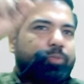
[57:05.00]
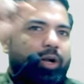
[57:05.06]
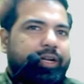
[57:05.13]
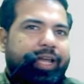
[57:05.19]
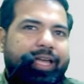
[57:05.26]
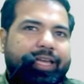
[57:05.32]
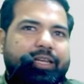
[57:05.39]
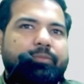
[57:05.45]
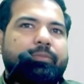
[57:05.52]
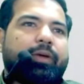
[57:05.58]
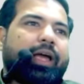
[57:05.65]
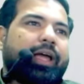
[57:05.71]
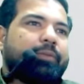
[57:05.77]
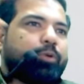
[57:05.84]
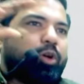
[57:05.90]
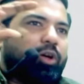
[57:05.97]
small diagram
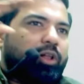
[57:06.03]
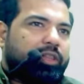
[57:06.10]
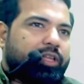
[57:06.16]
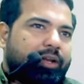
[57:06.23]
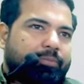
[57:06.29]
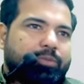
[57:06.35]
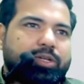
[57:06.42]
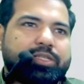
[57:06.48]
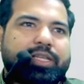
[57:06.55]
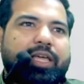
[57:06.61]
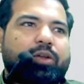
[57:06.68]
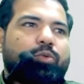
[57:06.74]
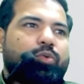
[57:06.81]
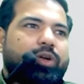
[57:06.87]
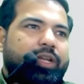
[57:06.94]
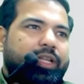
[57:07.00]
and put all the numbers
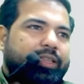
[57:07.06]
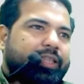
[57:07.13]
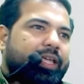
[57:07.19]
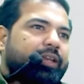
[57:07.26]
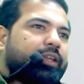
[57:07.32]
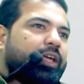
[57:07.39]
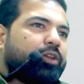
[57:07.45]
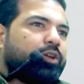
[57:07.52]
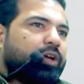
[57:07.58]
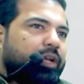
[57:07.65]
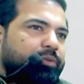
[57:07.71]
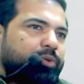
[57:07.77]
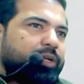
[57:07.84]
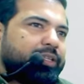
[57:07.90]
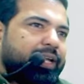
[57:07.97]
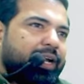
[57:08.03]
there. Only then can you
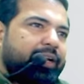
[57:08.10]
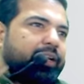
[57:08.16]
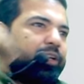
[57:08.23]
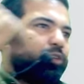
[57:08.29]
convert that